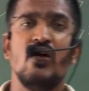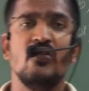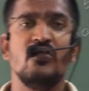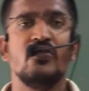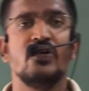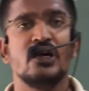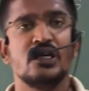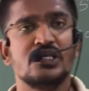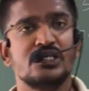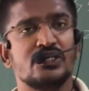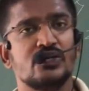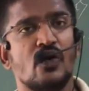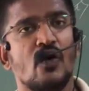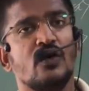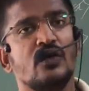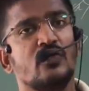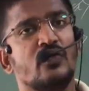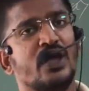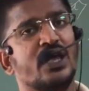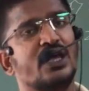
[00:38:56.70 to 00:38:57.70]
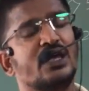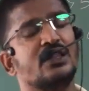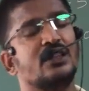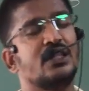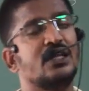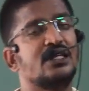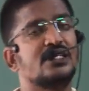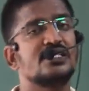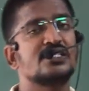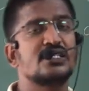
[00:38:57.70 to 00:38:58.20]
of solving
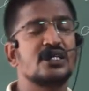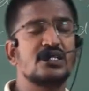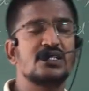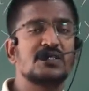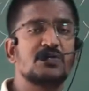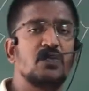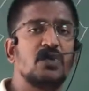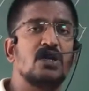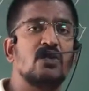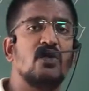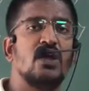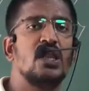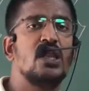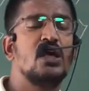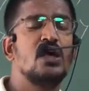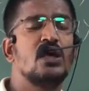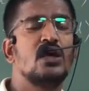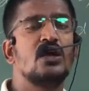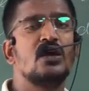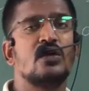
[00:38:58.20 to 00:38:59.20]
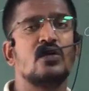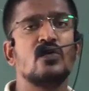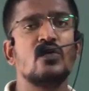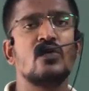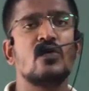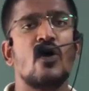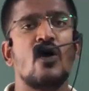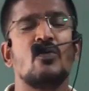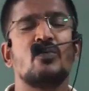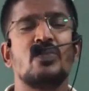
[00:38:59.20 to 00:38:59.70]
the distance between
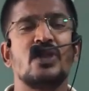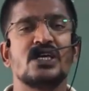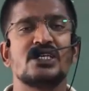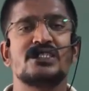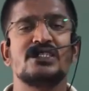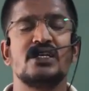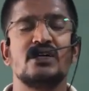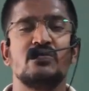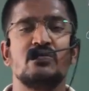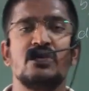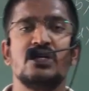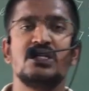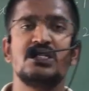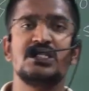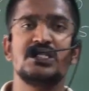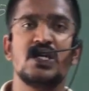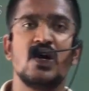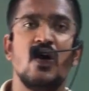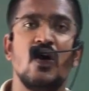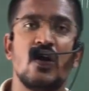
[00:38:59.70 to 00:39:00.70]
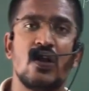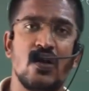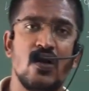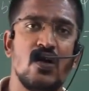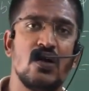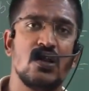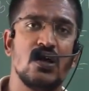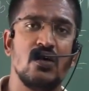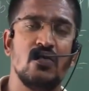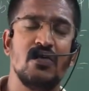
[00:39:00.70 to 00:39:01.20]
two complex numbers or not?